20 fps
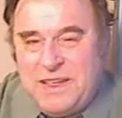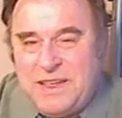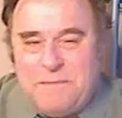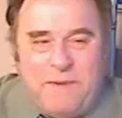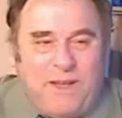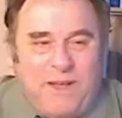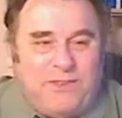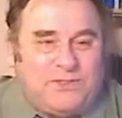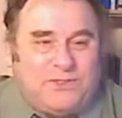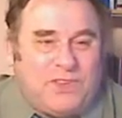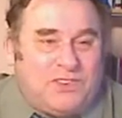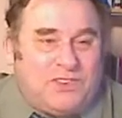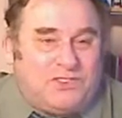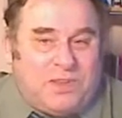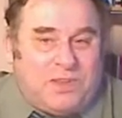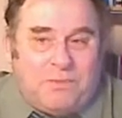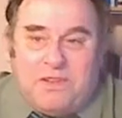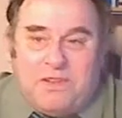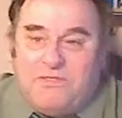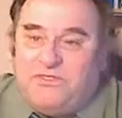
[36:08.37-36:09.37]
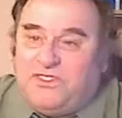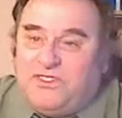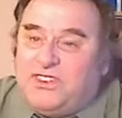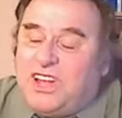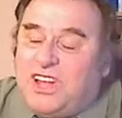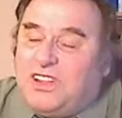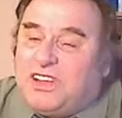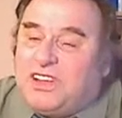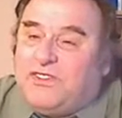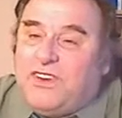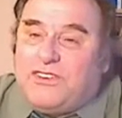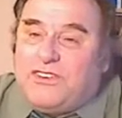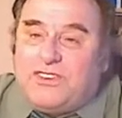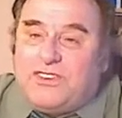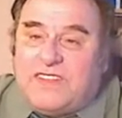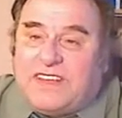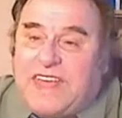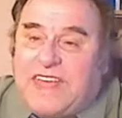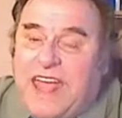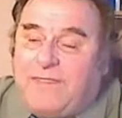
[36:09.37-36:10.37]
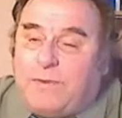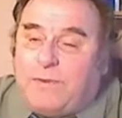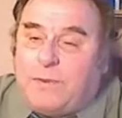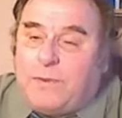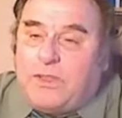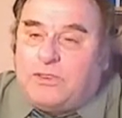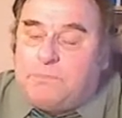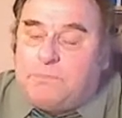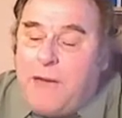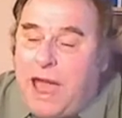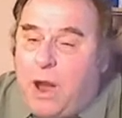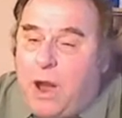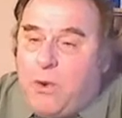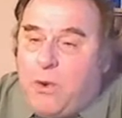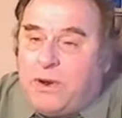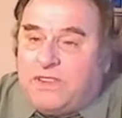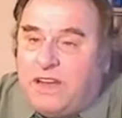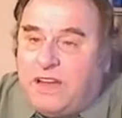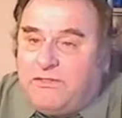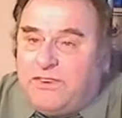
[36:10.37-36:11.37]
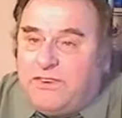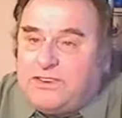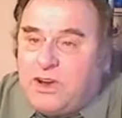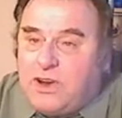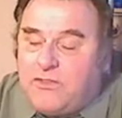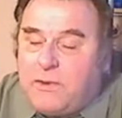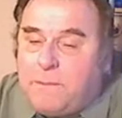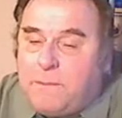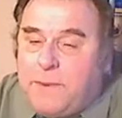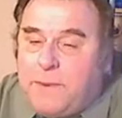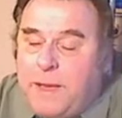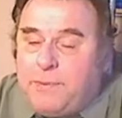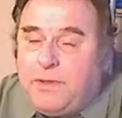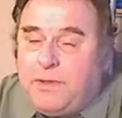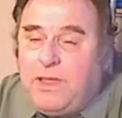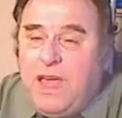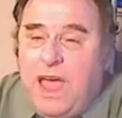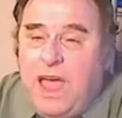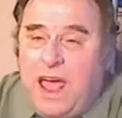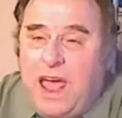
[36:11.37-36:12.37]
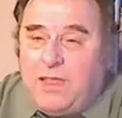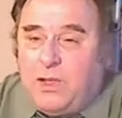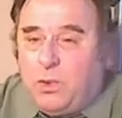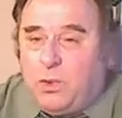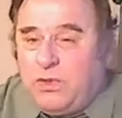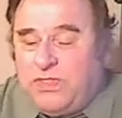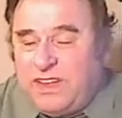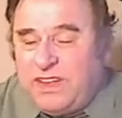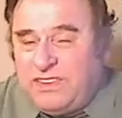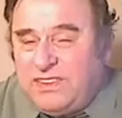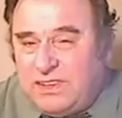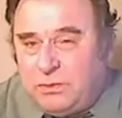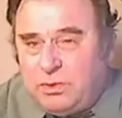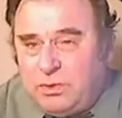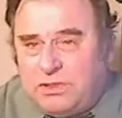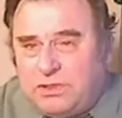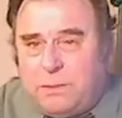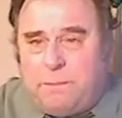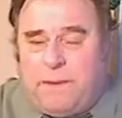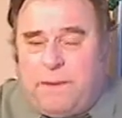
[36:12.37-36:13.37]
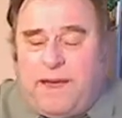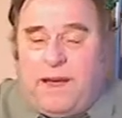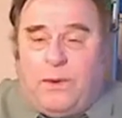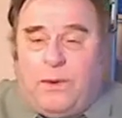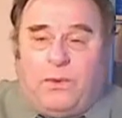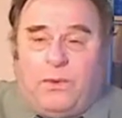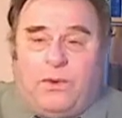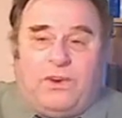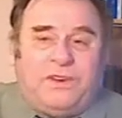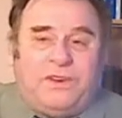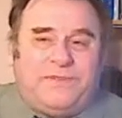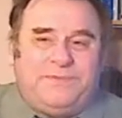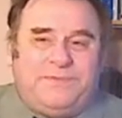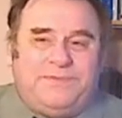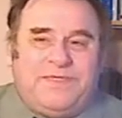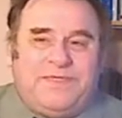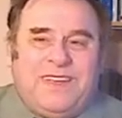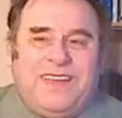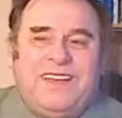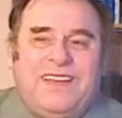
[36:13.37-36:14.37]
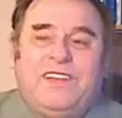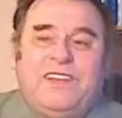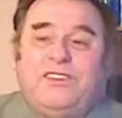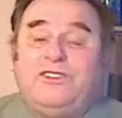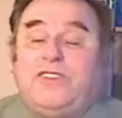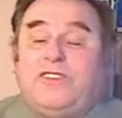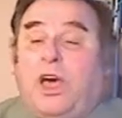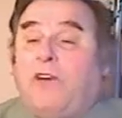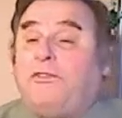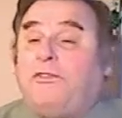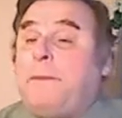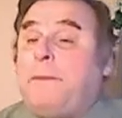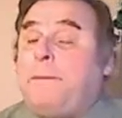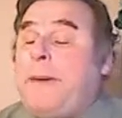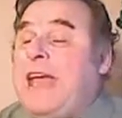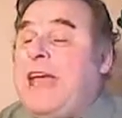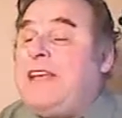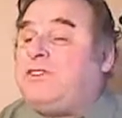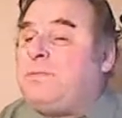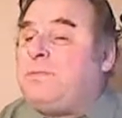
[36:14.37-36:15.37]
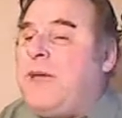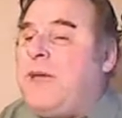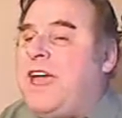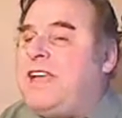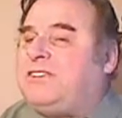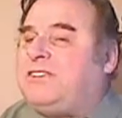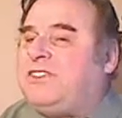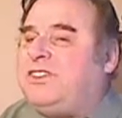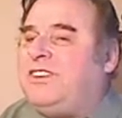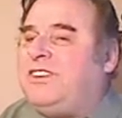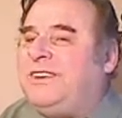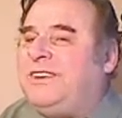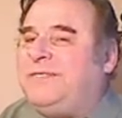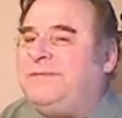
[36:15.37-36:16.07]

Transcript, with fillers: Based on some angelic vision that gave them this power and leverage over people, and look what they did with the power. Self-abasement!